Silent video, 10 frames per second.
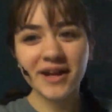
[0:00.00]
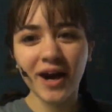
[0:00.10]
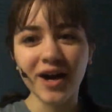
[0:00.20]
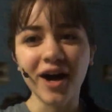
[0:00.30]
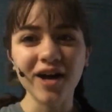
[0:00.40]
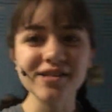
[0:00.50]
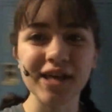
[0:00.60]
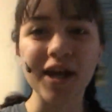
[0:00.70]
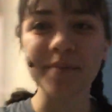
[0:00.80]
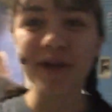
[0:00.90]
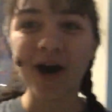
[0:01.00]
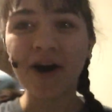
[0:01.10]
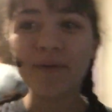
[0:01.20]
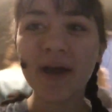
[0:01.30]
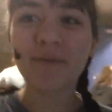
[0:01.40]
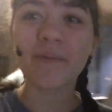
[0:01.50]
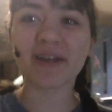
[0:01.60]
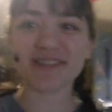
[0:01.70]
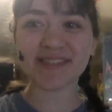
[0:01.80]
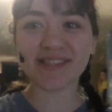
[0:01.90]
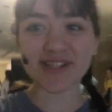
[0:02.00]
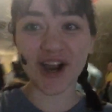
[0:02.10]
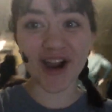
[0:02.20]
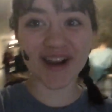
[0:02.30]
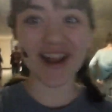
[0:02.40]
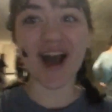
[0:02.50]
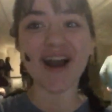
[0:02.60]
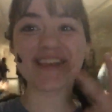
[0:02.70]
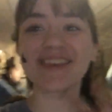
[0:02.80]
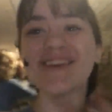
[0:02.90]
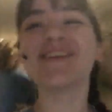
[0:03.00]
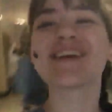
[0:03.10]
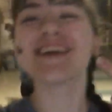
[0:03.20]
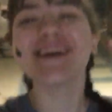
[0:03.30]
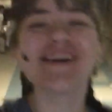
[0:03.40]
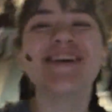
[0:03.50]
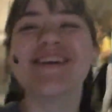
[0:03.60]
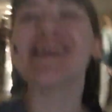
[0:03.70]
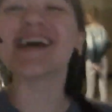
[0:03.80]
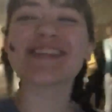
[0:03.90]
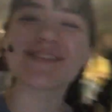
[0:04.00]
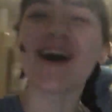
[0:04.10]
we are all setting up in the hallway. We're about to start cue to cue. Yes,